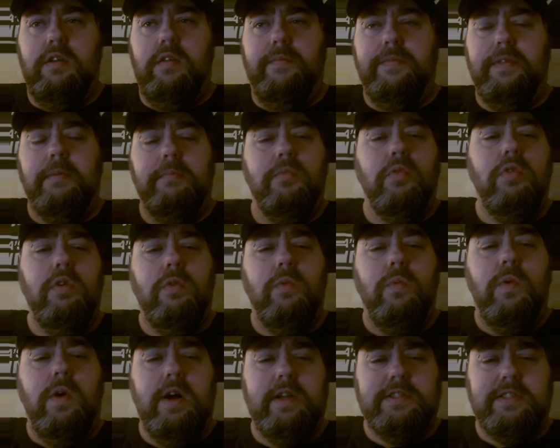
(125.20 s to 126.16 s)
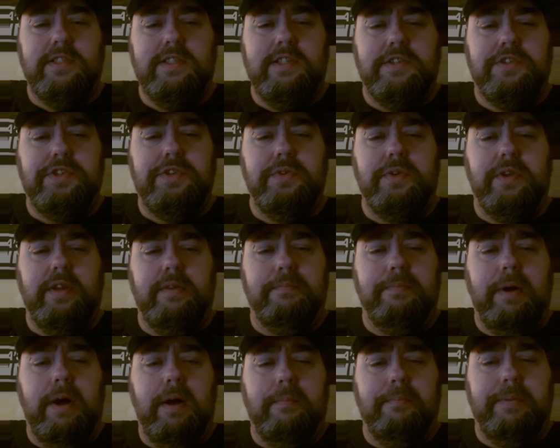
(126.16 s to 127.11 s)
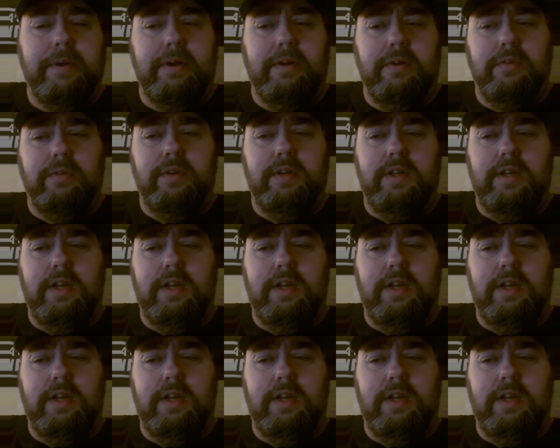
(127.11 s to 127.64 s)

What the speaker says: the more watts that you can pump out,